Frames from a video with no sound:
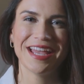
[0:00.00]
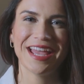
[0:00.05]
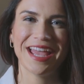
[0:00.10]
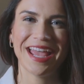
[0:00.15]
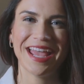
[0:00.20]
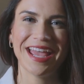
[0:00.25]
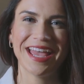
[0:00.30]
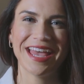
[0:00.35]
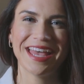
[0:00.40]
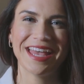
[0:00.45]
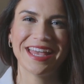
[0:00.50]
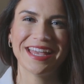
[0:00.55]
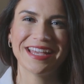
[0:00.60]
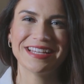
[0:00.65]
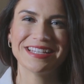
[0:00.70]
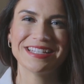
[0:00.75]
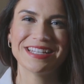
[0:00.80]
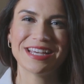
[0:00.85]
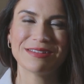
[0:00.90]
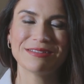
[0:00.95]

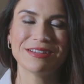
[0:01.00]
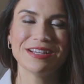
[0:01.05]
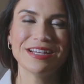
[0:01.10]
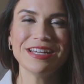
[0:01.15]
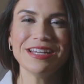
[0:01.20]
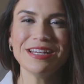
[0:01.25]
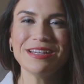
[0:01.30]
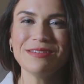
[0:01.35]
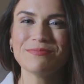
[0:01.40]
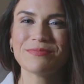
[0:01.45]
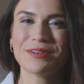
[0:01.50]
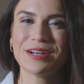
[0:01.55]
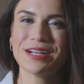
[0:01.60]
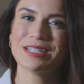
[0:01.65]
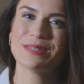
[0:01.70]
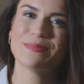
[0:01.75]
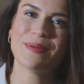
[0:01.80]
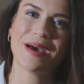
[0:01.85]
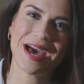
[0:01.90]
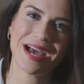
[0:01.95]
And I'm gonna bring
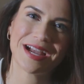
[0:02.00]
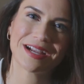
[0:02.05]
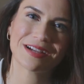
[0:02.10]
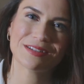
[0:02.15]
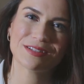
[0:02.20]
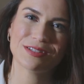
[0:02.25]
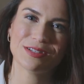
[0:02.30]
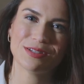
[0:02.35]
us back